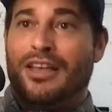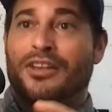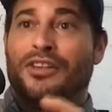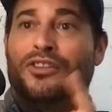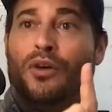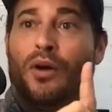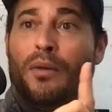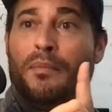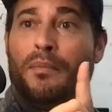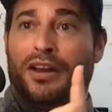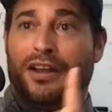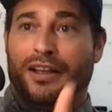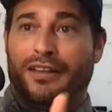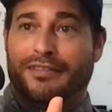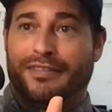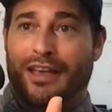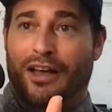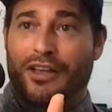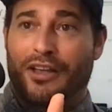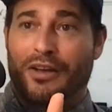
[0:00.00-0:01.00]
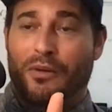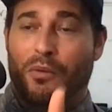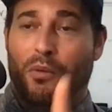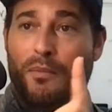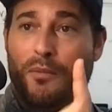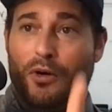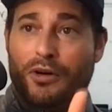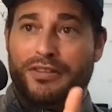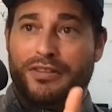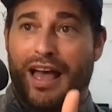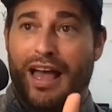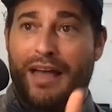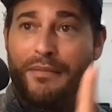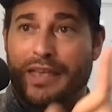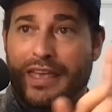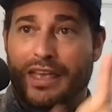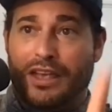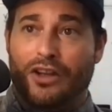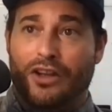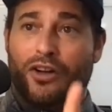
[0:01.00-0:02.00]
So I'm going to tell you one more time,
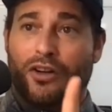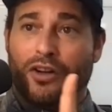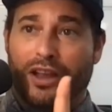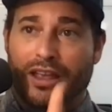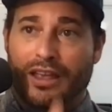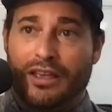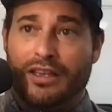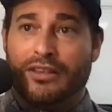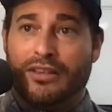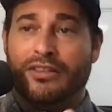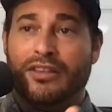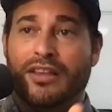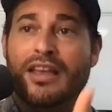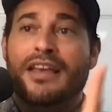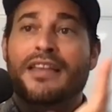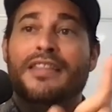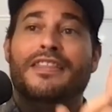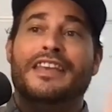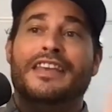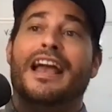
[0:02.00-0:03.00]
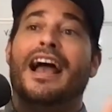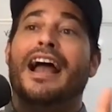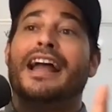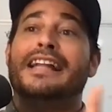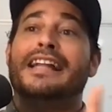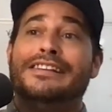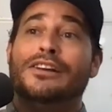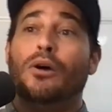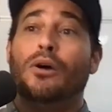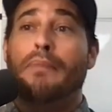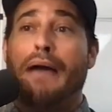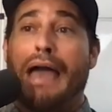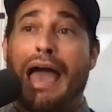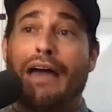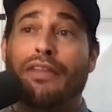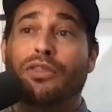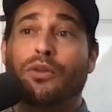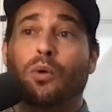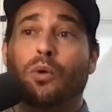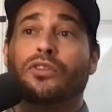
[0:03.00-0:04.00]
here is the ideal
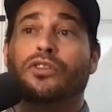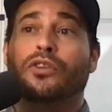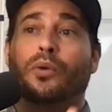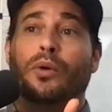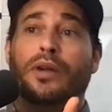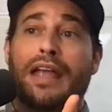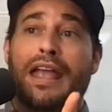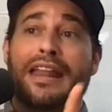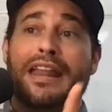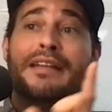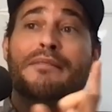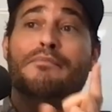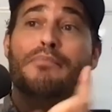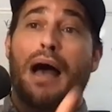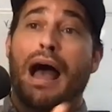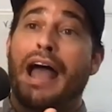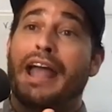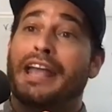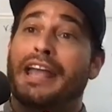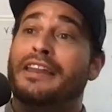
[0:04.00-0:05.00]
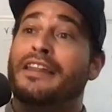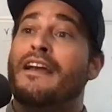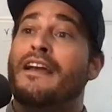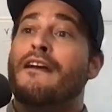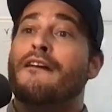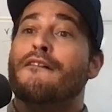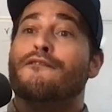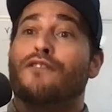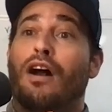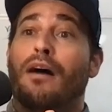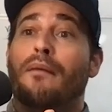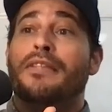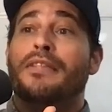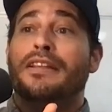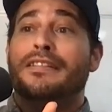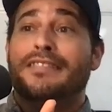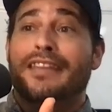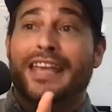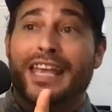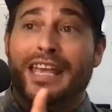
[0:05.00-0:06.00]
path towards creating buy-in from the
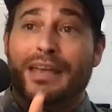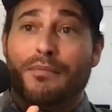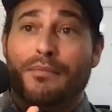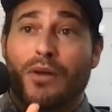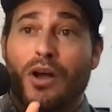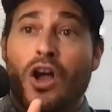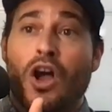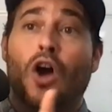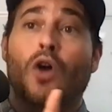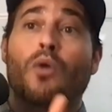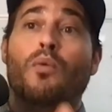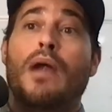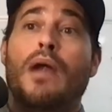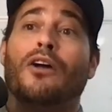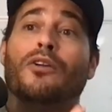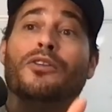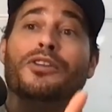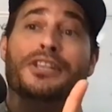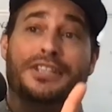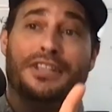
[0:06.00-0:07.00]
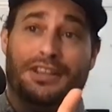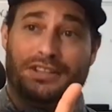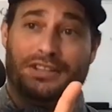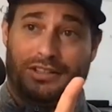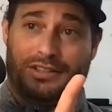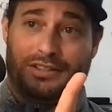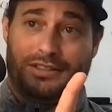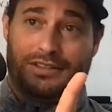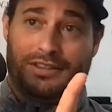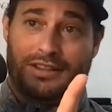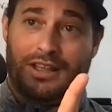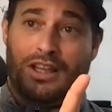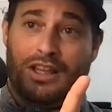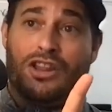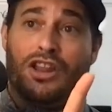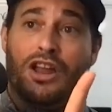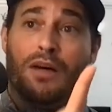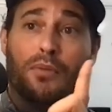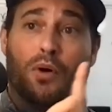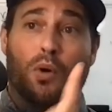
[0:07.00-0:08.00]
team around decisions.
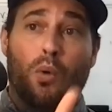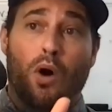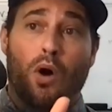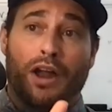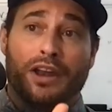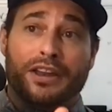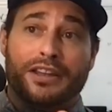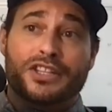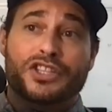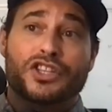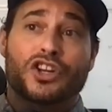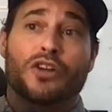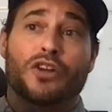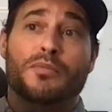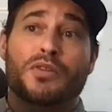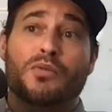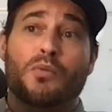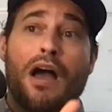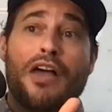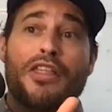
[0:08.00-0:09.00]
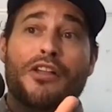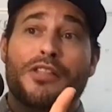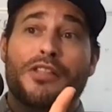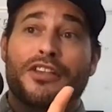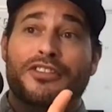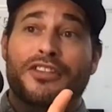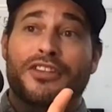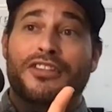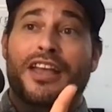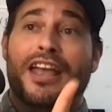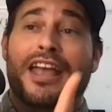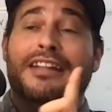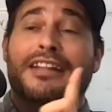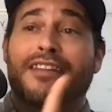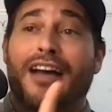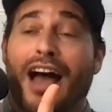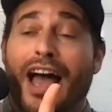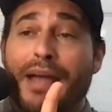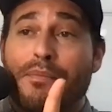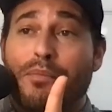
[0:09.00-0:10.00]
Number 1, determine whether this is a
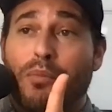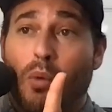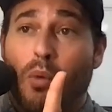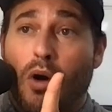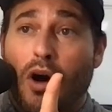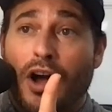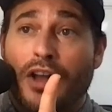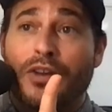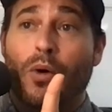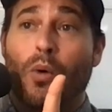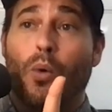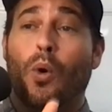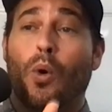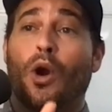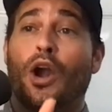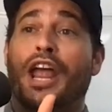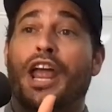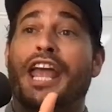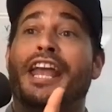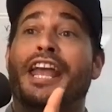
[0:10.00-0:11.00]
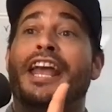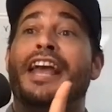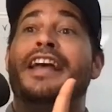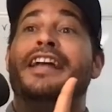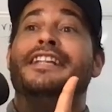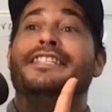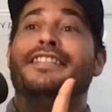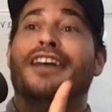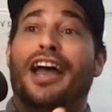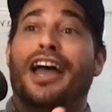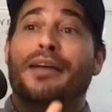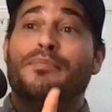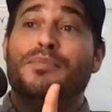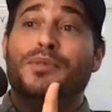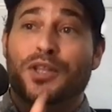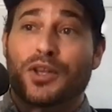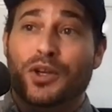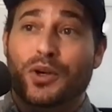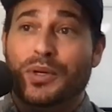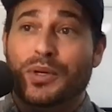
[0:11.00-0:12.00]
type 1 or a type
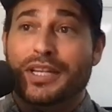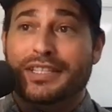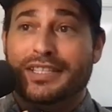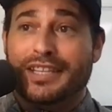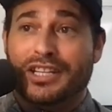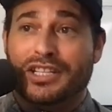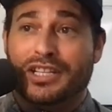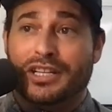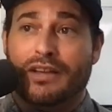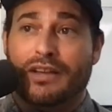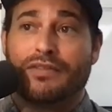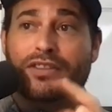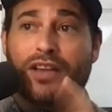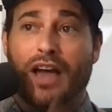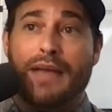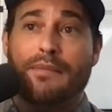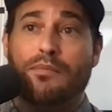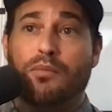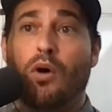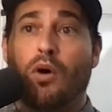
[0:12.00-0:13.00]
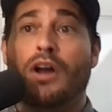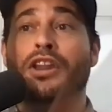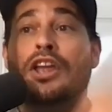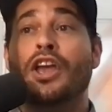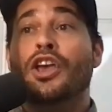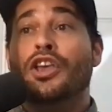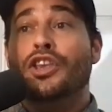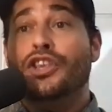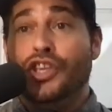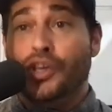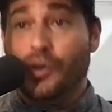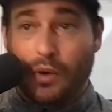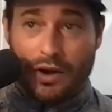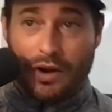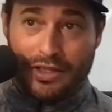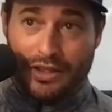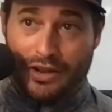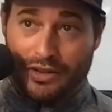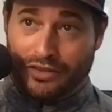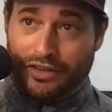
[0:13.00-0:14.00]
2 decision. If type 1, you
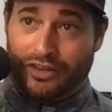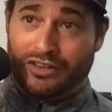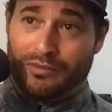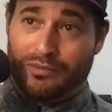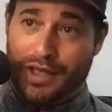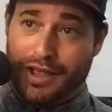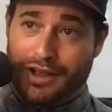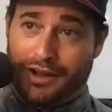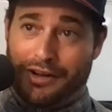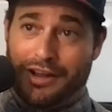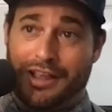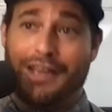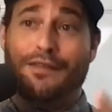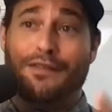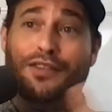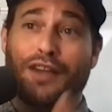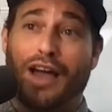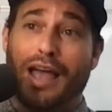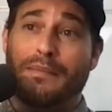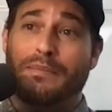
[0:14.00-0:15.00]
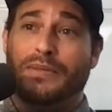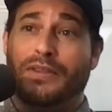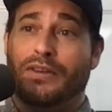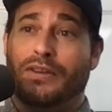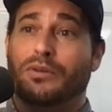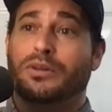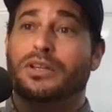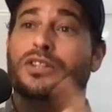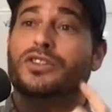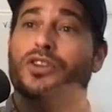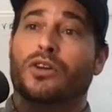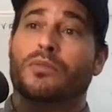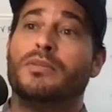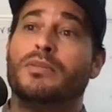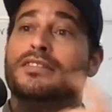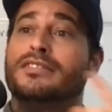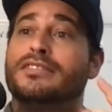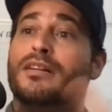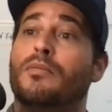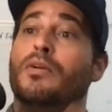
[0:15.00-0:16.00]
are the decision maker. If type 2,
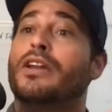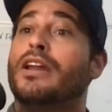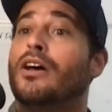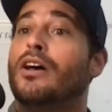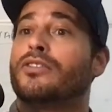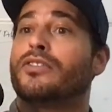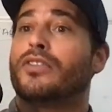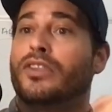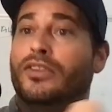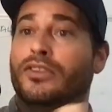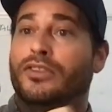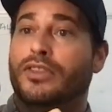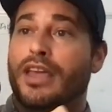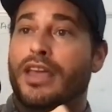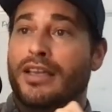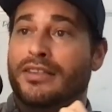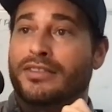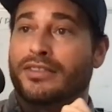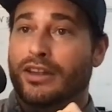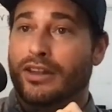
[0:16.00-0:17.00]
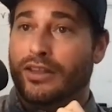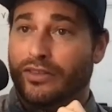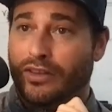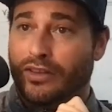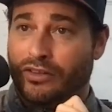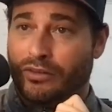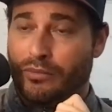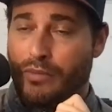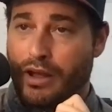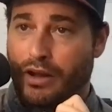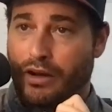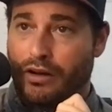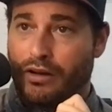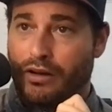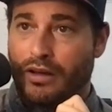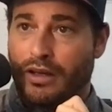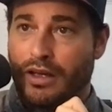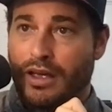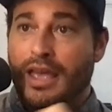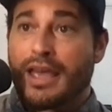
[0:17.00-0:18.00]
determine someone else as the decision maker.
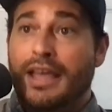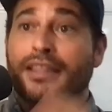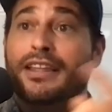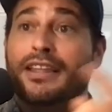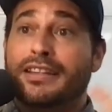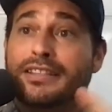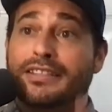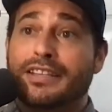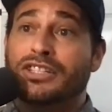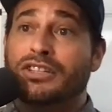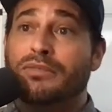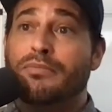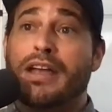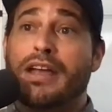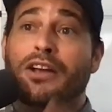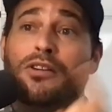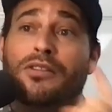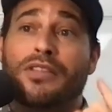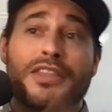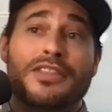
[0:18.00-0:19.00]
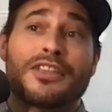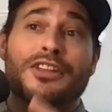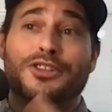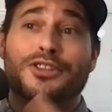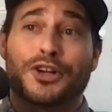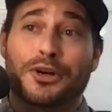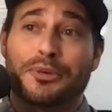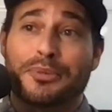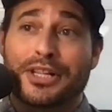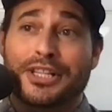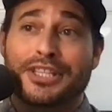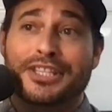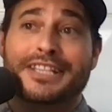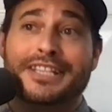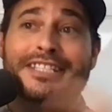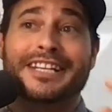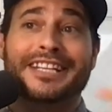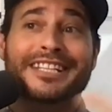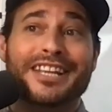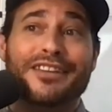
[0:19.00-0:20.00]
The decision maker then determines the
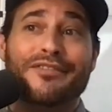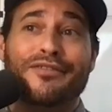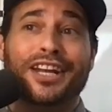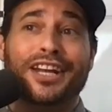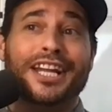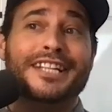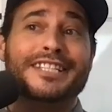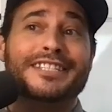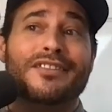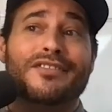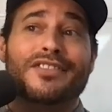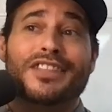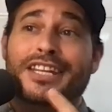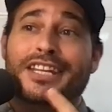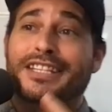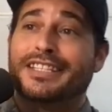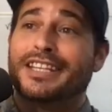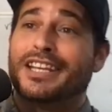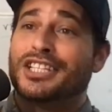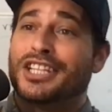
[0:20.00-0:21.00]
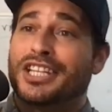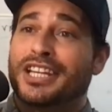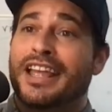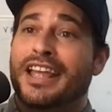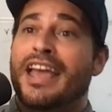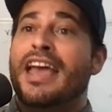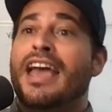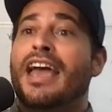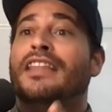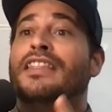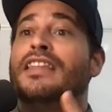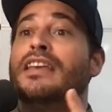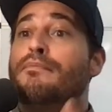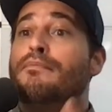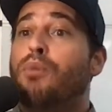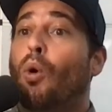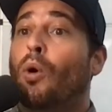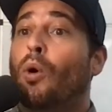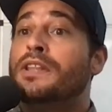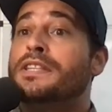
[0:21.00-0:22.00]
significance of the decision and the
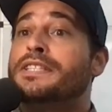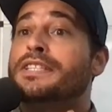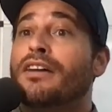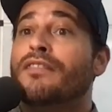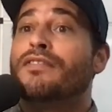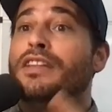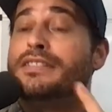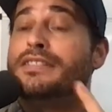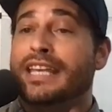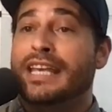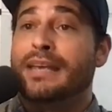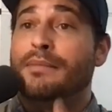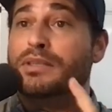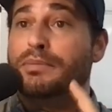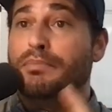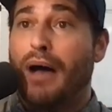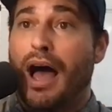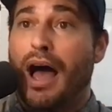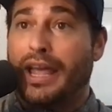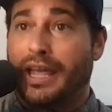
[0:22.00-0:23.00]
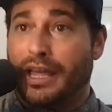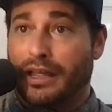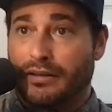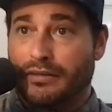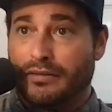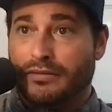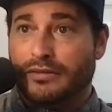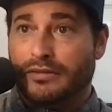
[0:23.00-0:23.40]
importance of the team's buy-in.